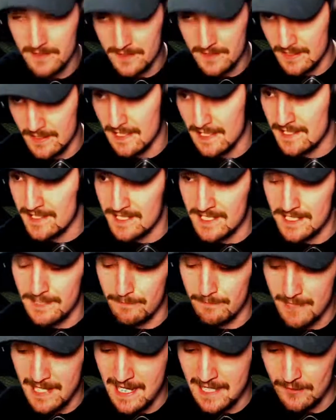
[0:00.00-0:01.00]
It's glad to see
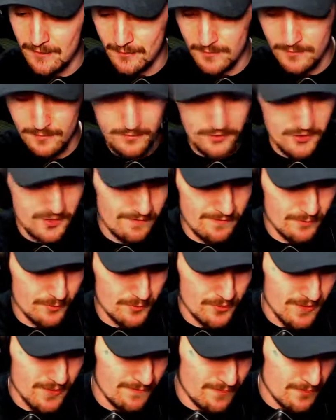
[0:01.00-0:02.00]
it back. We'll
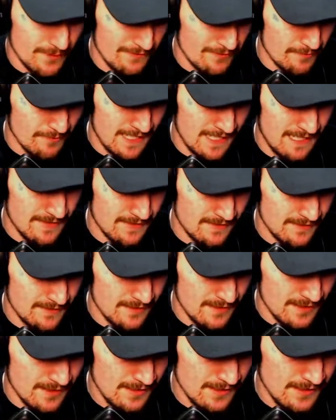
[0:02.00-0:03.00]
shift away from that
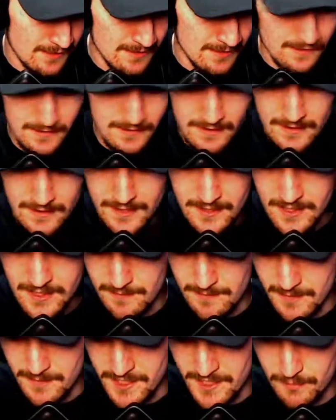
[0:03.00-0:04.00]
and
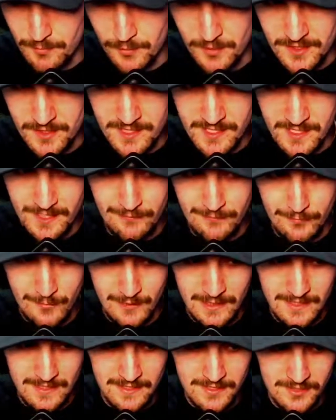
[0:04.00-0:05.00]
some of the sports stuff. We'll
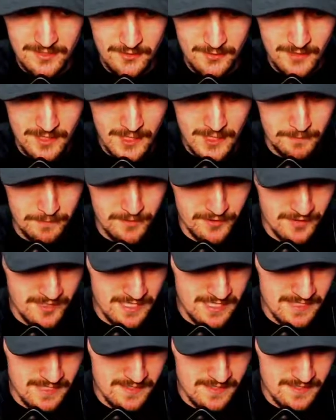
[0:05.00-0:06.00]
get into a couple
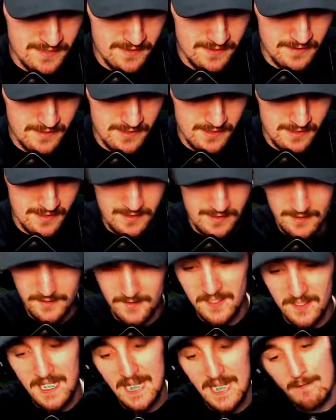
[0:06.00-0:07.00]
things in
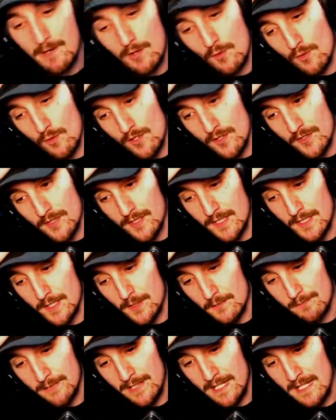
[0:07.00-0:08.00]
the gaming world a
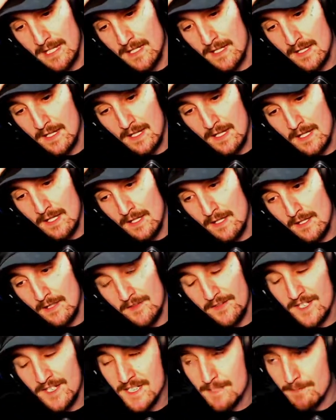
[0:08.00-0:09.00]
little bit.
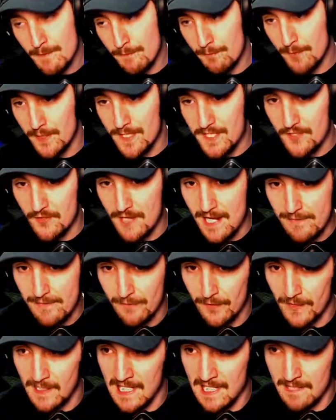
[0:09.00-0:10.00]
Things have been pretty dry
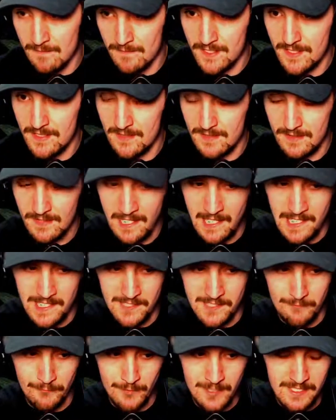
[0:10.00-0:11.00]
for games
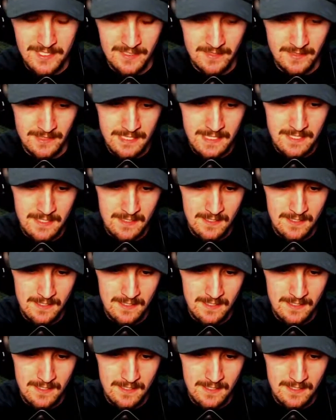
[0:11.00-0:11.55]
as of recently.